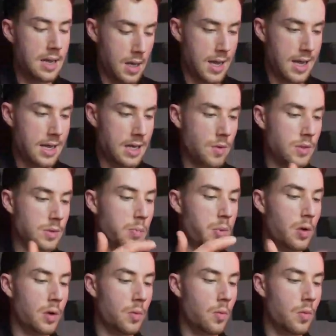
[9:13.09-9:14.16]
And it was zero
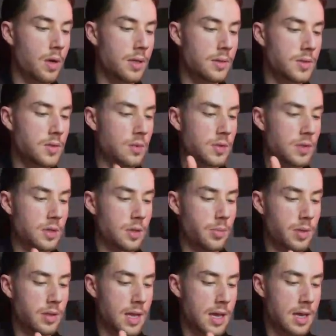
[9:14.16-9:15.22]
point one, so I'm just gonna
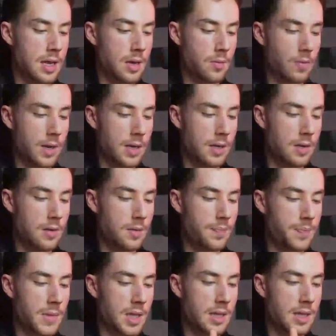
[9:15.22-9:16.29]
put that in right here.
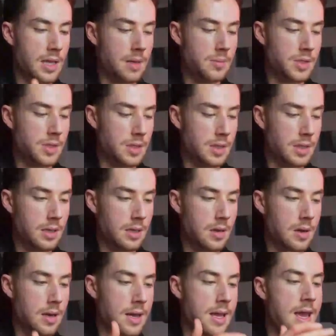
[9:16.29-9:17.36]
And then I'm just gonna click
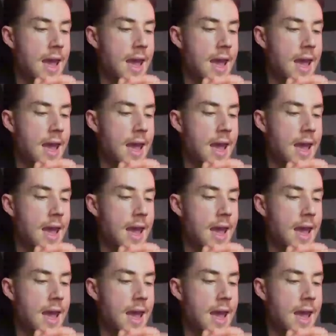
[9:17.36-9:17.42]
on